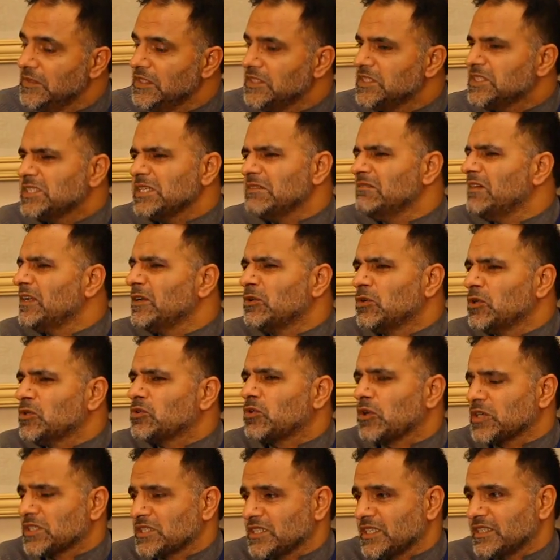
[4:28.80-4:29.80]
It's a very good
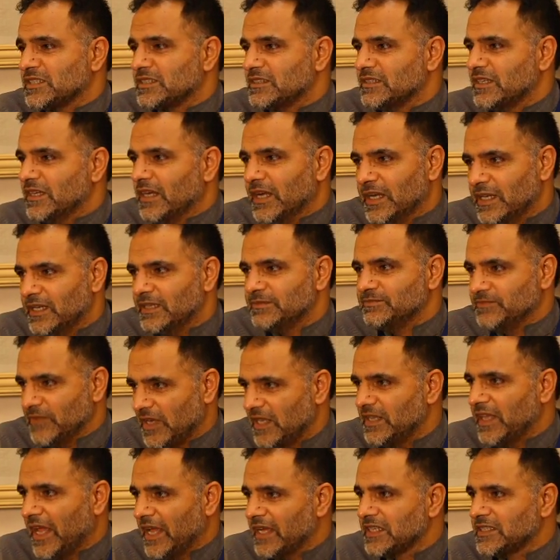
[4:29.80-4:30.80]
question. I
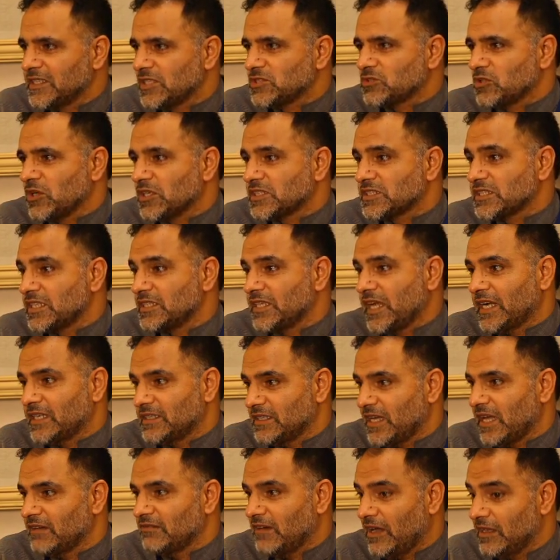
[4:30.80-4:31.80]
like this question, and
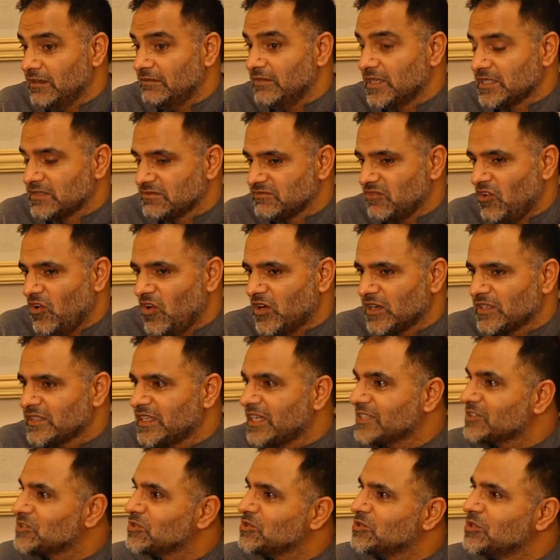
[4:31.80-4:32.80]
I always want
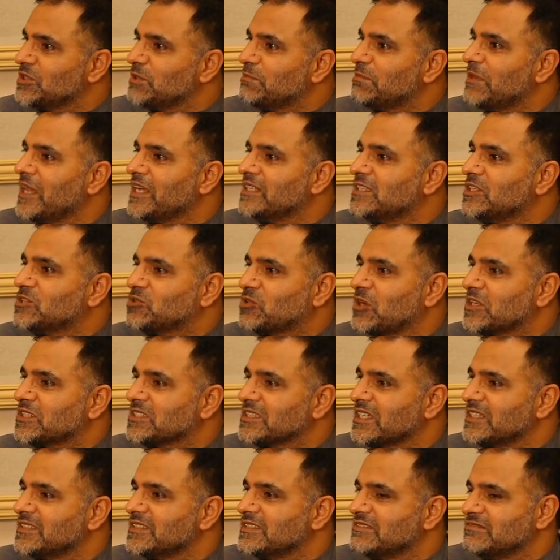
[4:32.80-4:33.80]
that to reply these
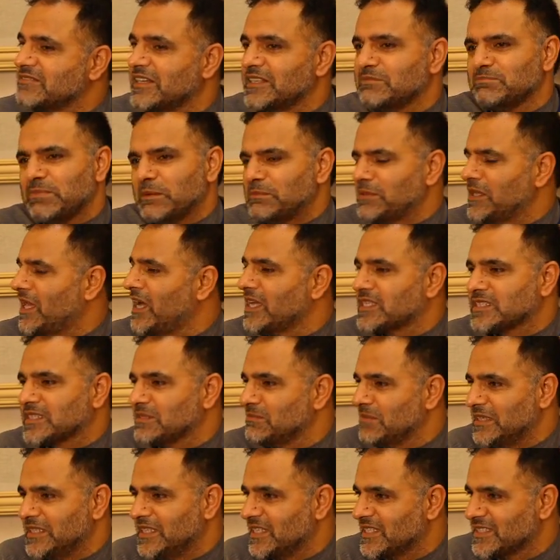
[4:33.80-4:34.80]
questions when people ask
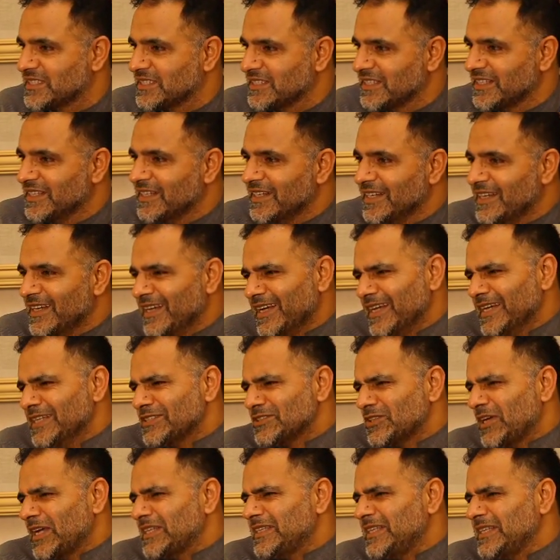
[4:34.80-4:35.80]
me this.
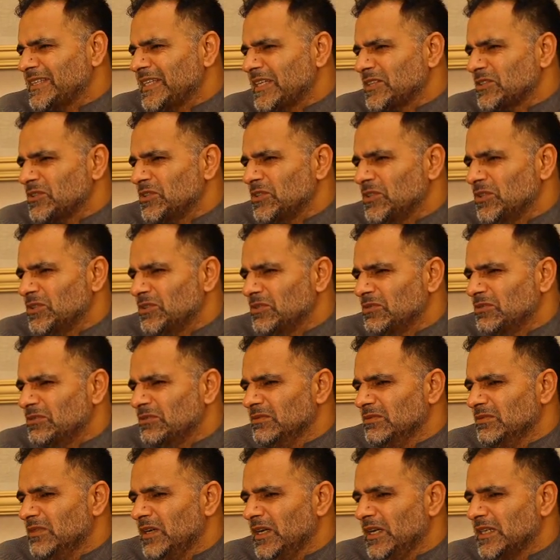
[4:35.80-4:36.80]
So I think that,
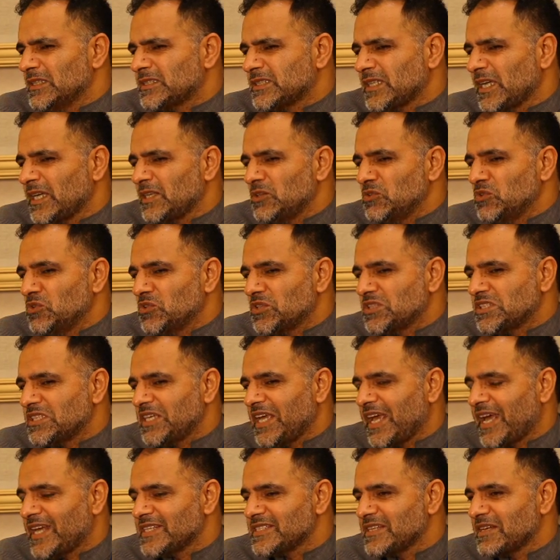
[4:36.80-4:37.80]
Sayyid Nursi
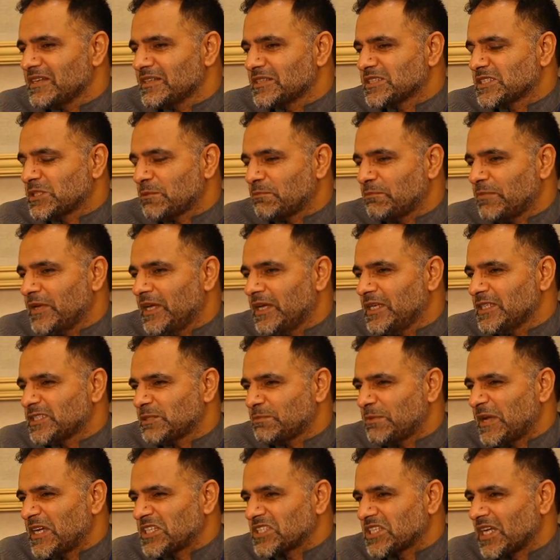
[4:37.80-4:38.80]
has a
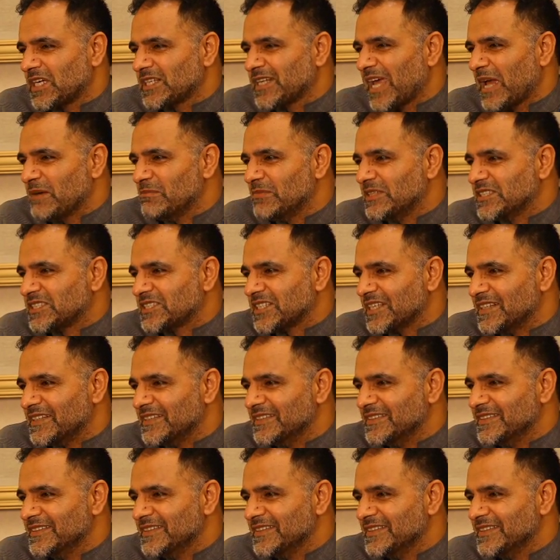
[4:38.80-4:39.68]
special dimension.